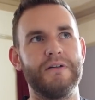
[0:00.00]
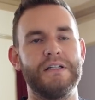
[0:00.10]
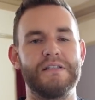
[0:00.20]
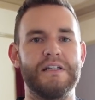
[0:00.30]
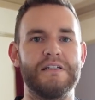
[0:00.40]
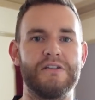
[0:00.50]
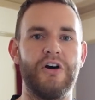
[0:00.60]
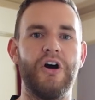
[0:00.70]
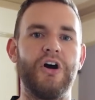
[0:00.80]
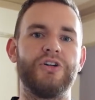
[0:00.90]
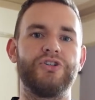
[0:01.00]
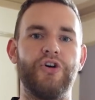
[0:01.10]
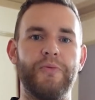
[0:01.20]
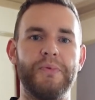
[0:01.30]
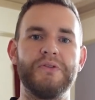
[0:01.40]
And he said it's not our
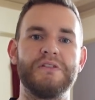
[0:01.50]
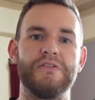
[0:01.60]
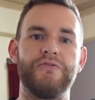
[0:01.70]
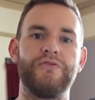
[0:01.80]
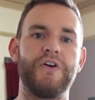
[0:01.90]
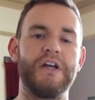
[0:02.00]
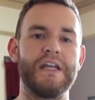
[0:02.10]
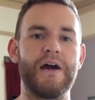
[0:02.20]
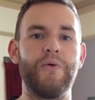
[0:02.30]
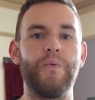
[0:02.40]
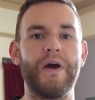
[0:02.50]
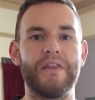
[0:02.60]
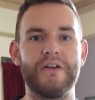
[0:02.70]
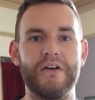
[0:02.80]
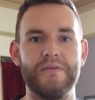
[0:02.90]
job to find out
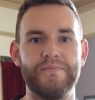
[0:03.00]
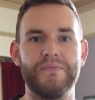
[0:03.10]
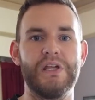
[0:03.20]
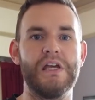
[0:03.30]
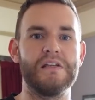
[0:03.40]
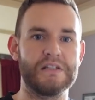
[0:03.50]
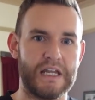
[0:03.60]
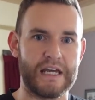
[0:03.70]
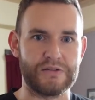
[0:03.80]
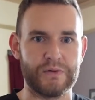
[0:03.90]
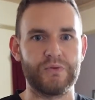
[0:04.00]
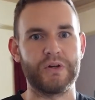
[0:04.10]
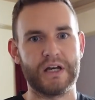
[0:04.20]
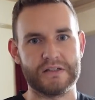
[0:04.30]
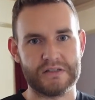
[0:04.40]
whether it's class 1 or
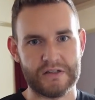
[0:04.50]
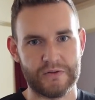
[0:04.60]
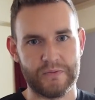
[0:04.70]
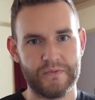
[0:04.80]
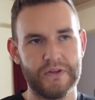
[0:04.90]
class 2.